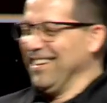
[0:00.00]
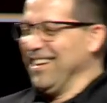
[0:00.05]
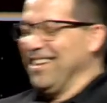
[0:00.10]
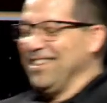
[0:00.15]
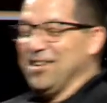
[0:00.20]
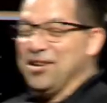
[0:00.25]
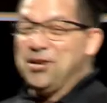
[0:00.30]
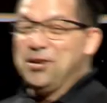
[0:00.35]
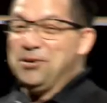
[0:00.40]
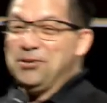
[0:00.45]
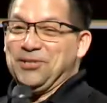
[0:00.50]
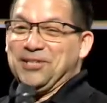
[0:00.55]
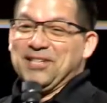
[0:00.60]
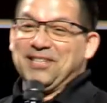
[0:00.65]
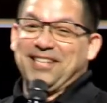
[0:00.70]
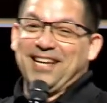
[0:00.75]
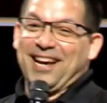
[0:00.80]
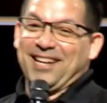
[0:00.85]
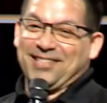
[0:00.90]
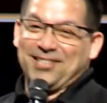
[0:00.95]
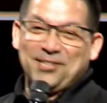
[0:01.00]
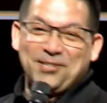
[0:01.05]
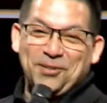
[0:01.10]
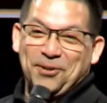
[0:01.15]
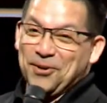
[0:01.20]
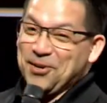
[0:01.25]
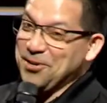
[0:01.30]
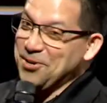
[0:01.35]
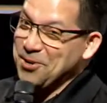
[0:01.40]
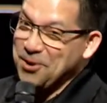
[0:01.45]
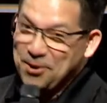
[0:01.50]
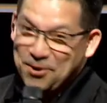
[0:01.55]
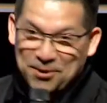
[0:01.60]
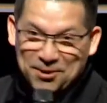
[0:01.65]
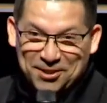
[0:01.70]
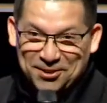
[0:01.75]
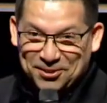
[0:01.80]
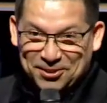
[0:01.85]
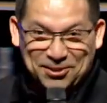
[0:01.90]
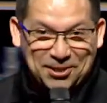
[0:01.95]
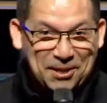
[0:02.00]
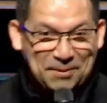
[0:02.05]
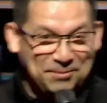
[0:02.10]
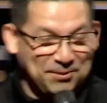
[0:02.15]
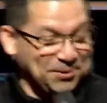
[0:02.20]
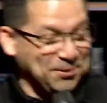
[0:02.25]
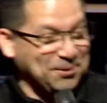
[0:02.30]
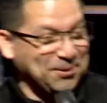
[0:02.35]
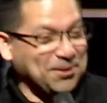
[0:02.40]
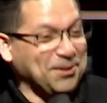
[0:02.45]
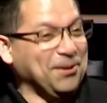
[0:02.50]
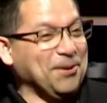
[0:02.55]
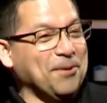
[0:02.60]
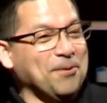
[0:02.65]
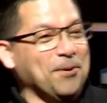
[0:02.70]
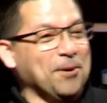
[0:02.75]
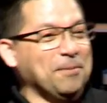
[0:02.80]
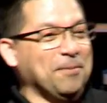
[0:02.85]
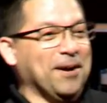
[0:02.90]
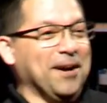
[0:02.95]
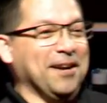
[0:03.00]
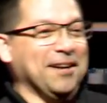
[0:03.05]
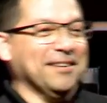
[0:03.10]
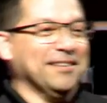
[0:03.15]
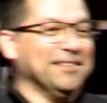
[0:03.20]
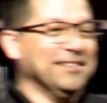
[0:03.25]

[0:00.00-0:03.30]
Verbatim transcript: The Houston Texans are in no other shape, too, so don't worry about it.